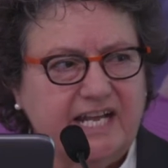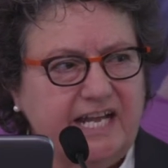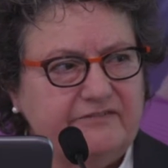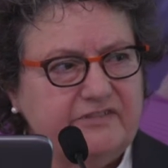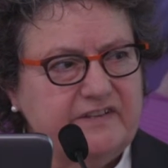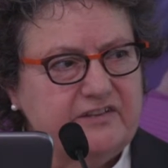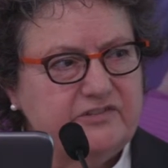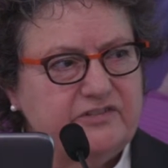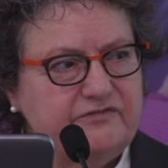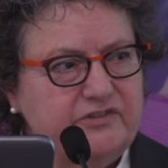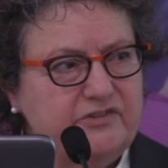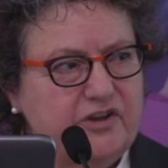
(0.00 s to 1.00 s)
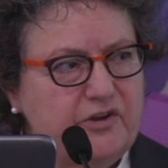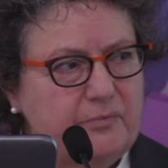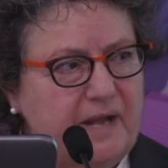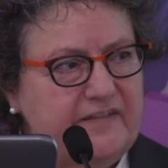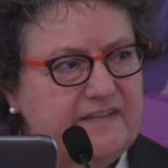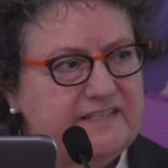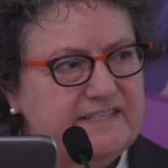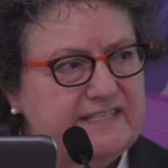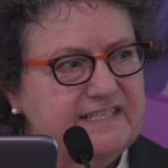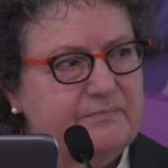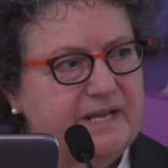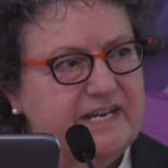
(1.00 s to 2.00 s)
And for those of you who know about this,
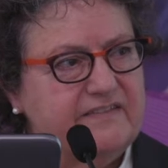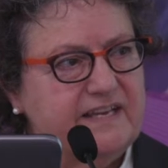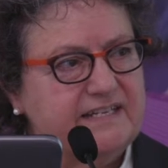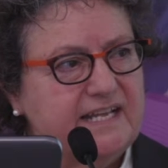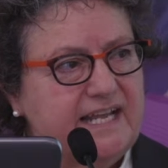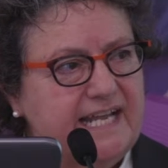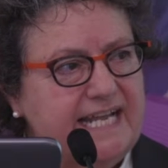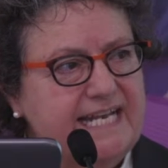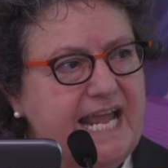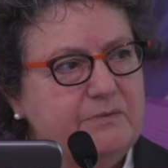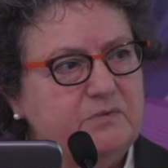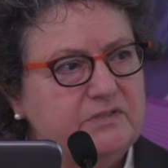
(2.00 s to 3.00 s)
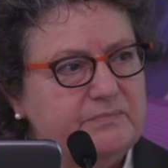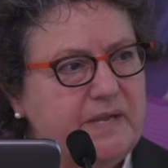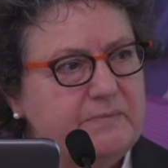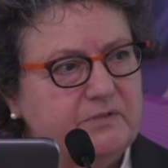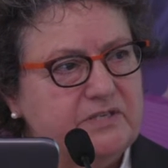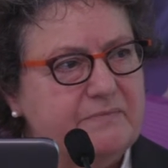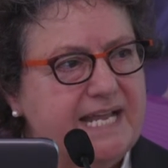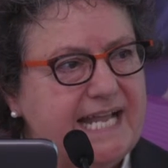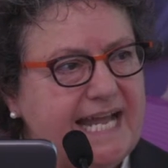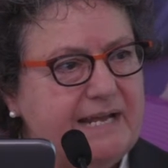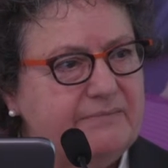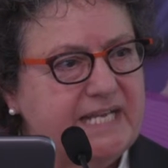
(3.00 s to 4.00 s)
this is money that enables people to make
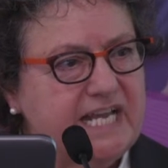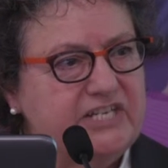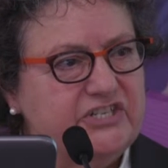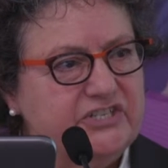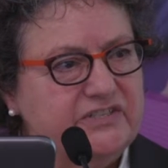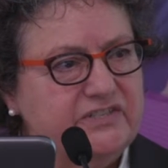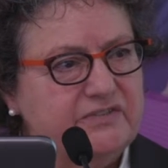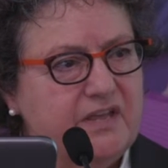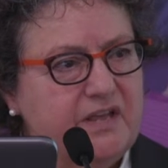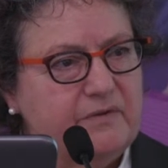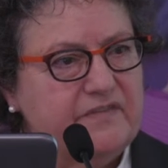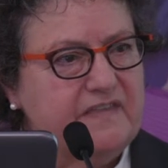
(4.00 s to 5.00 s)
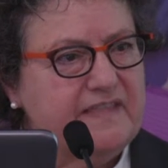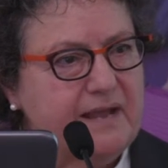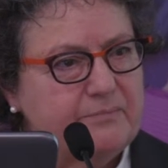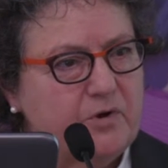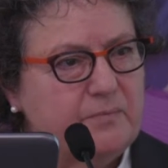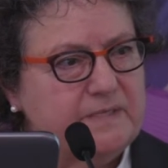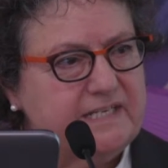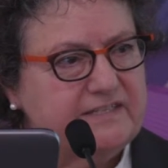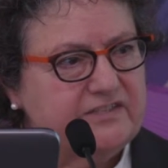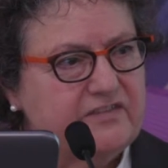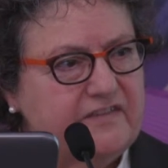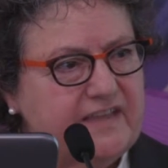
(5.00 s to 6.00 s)
adaptations within their property
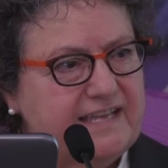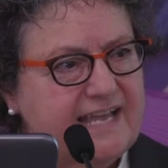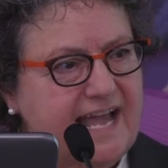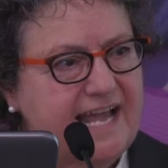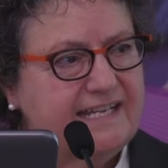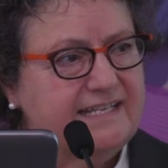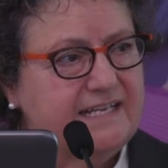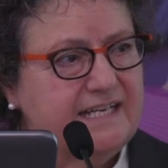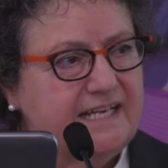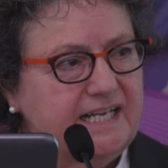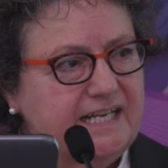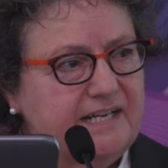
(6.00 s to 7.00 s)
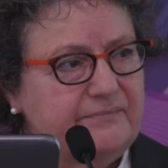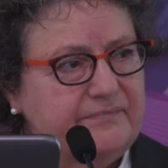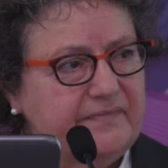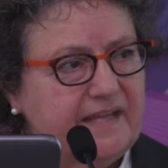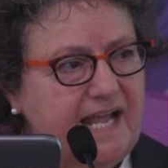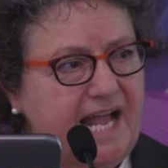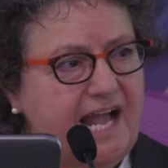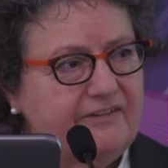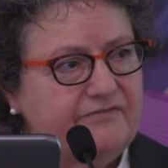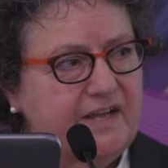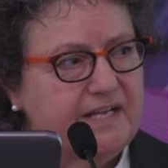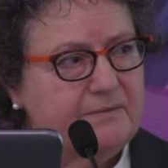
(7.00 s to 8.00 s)
so that they can
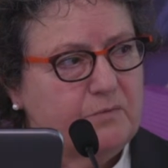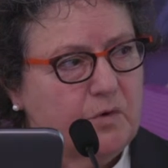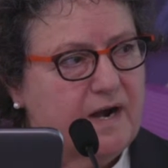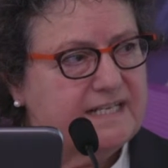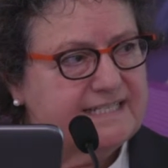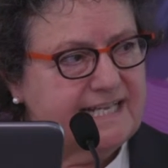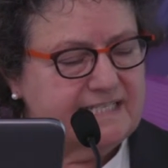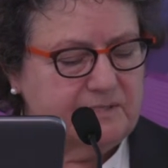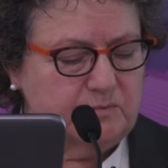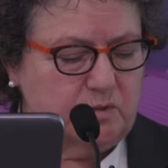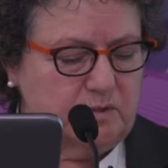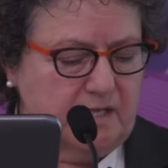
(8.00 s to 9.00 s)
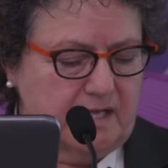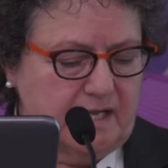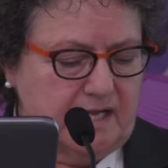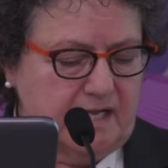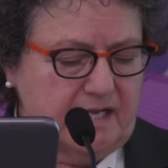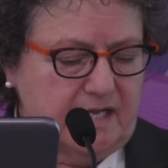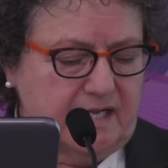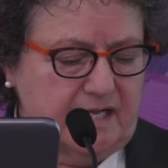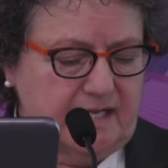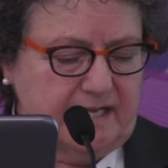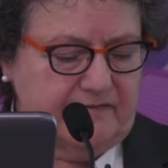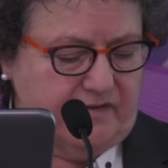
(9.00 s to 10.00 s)
have more accessible
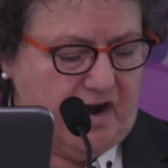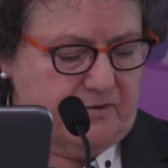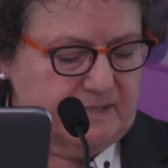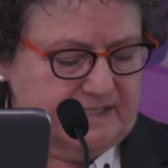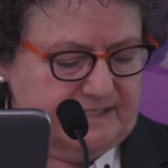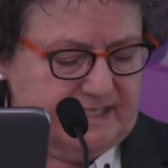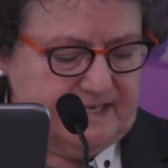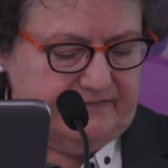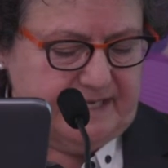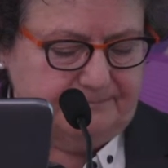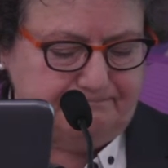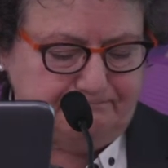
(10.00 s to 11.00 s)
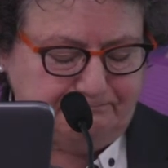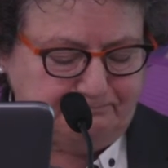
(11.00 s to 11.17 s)
environments to live in.